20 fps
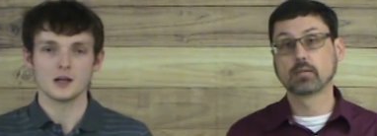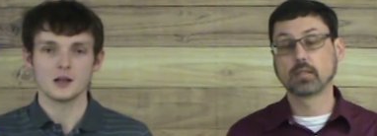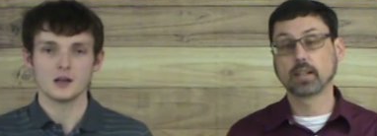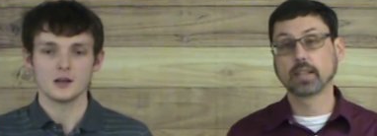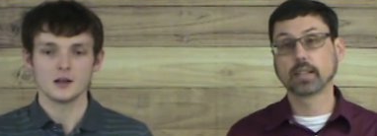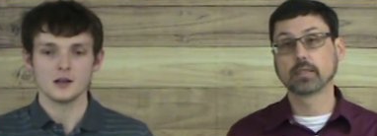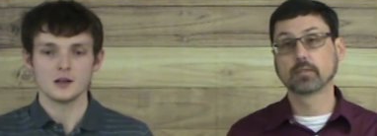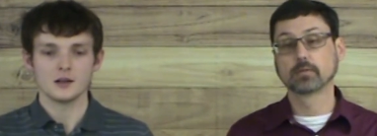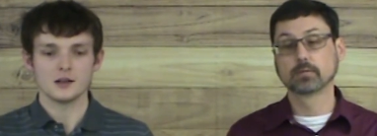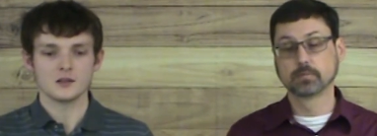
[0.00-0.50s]

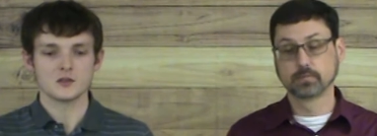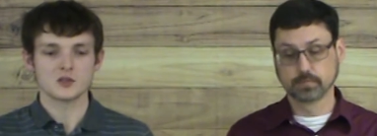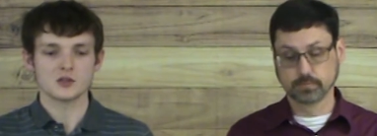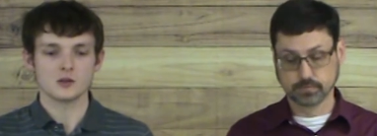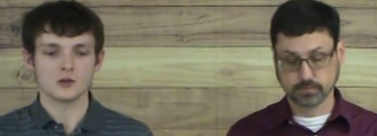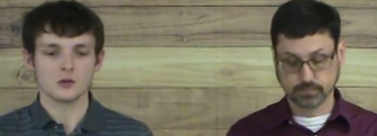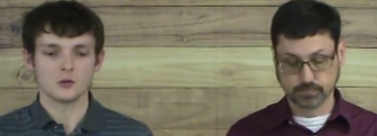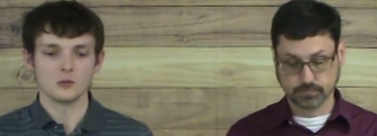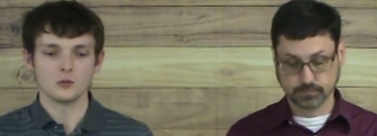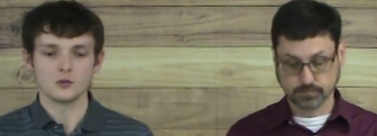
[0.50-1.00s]
Speaker 1: Right. And
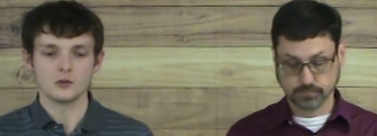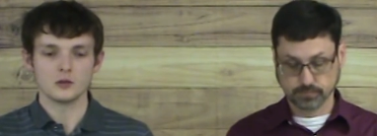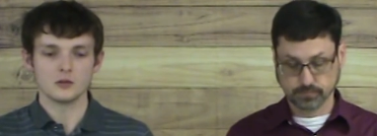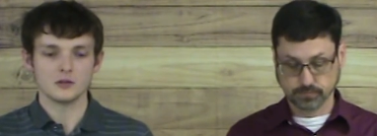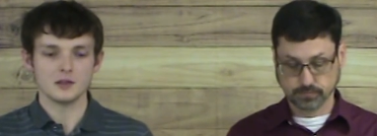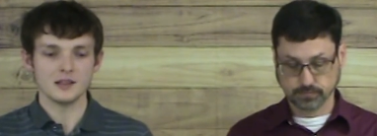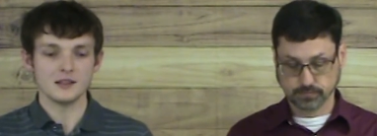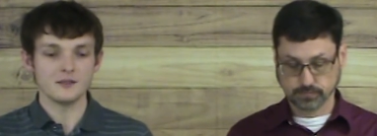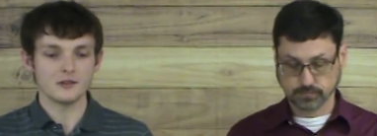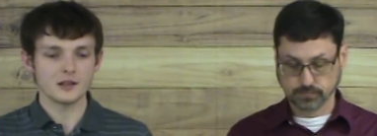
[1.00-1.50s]
so
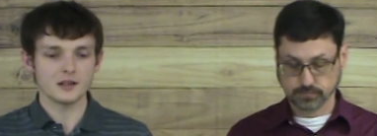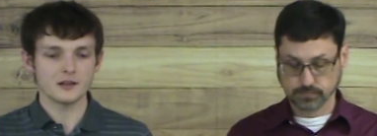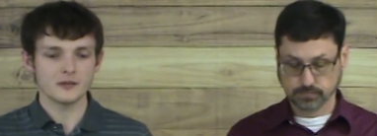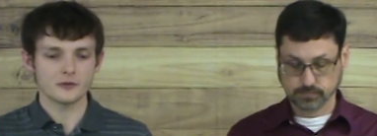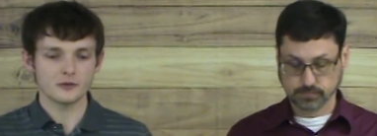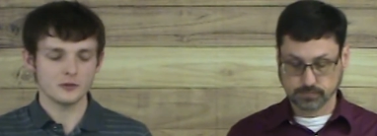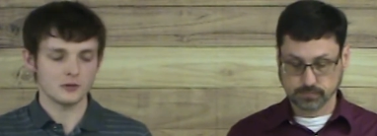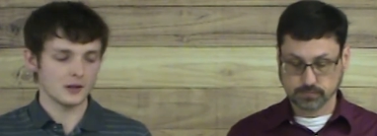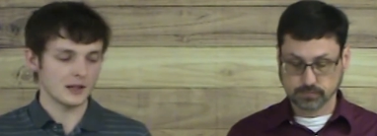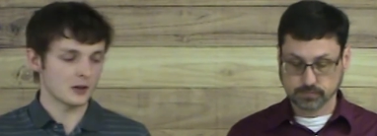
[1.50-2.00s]
even
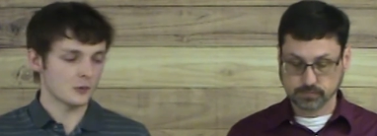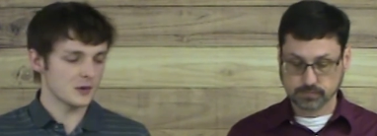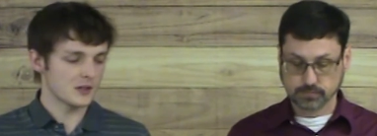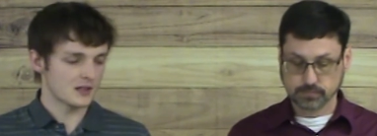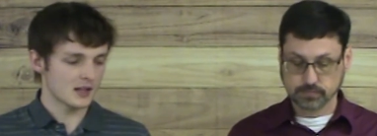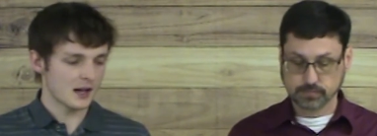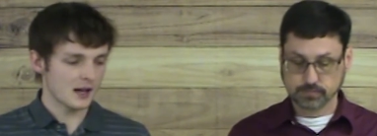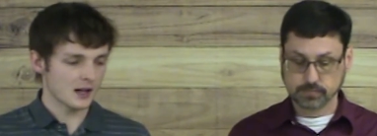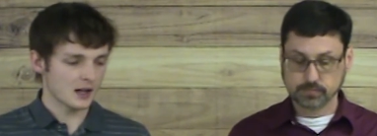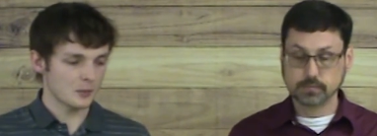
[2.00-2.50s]
if like we
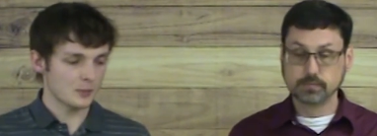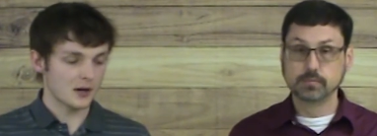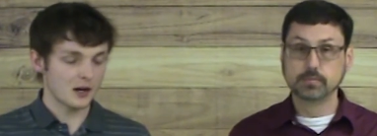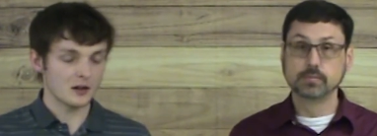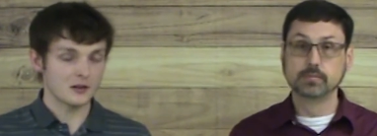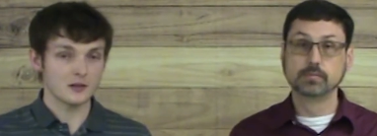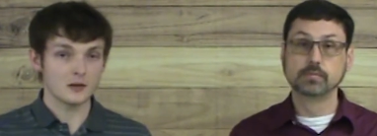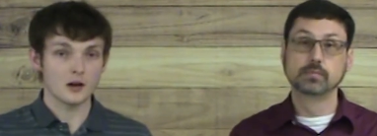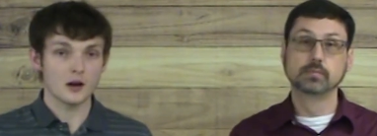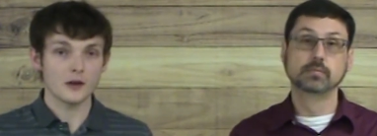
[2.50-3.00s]
talk
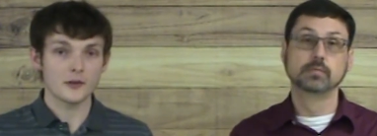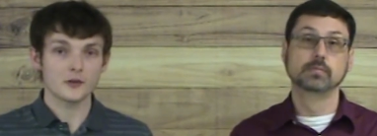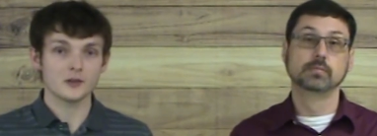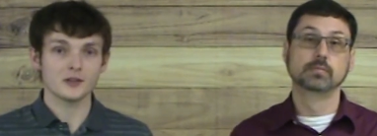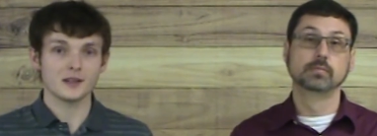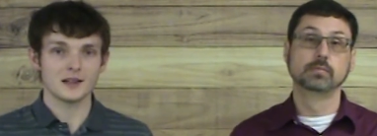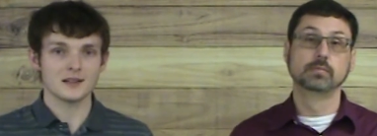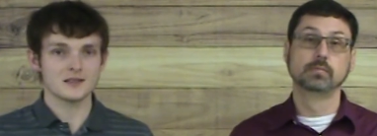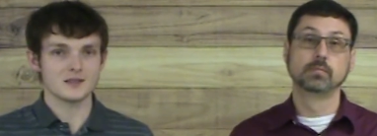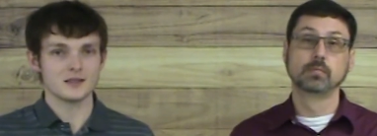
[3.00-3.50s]
about in
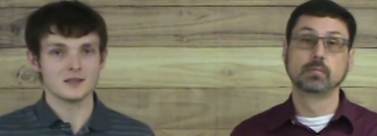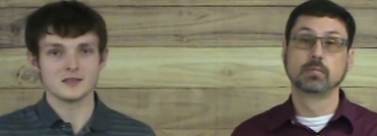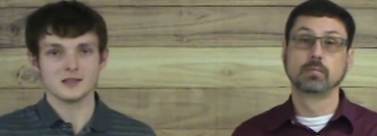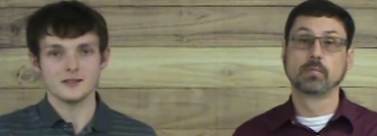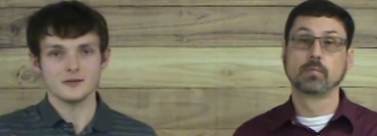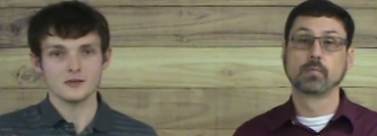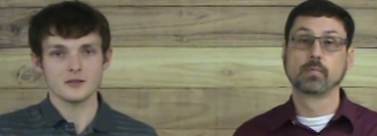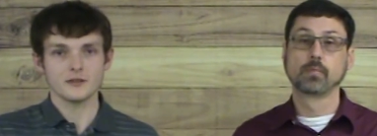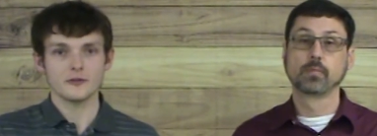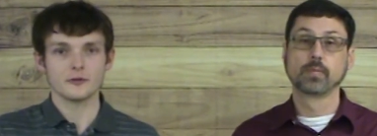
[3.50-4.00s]
other lessons,
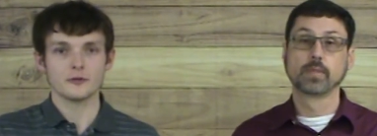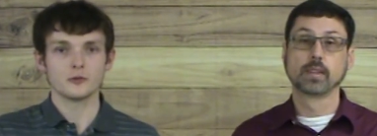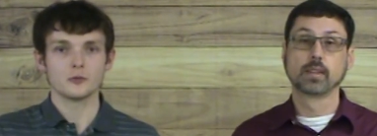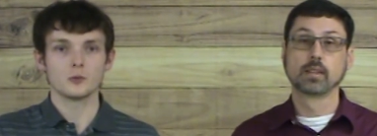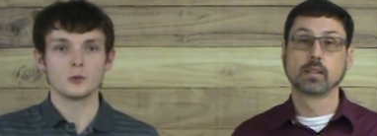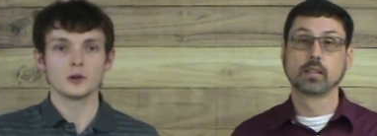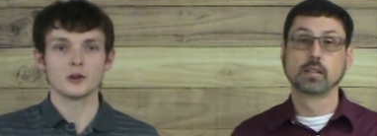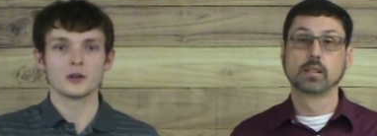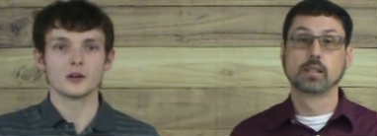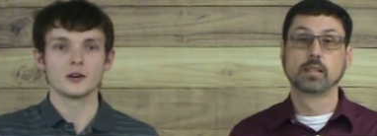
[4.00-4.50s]
even if
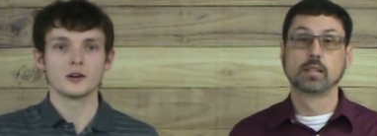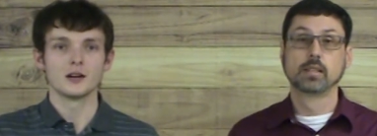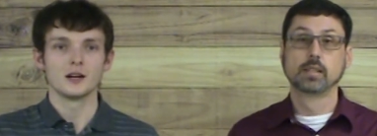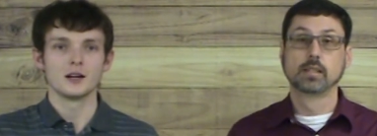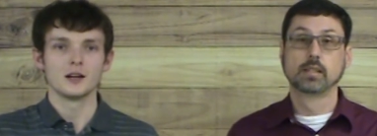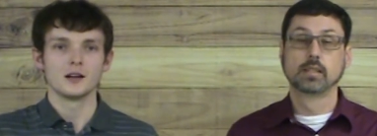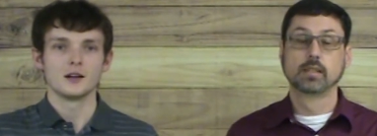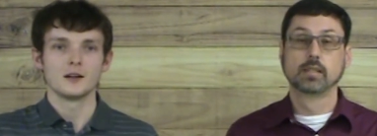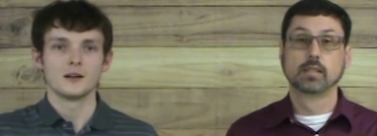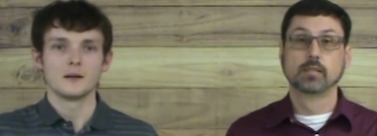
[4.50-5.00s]
we're
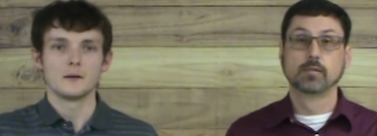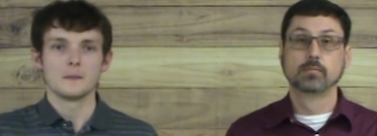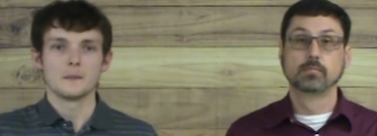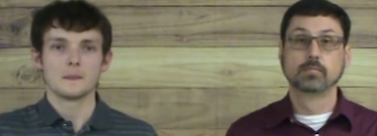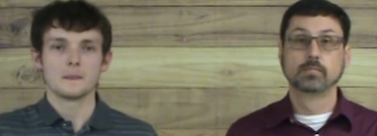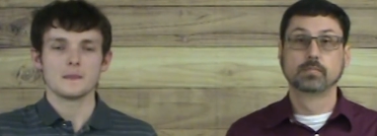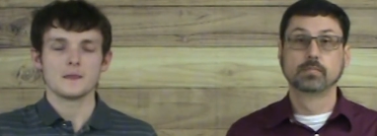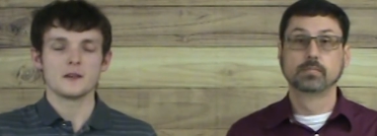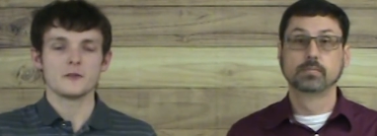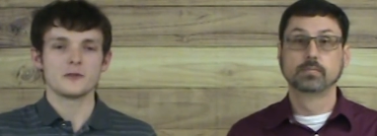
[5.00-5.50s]

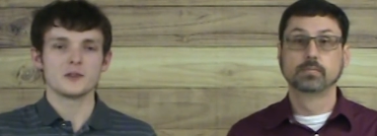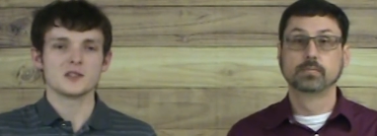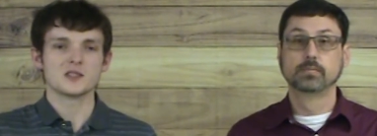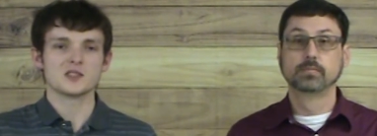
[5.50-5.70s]
if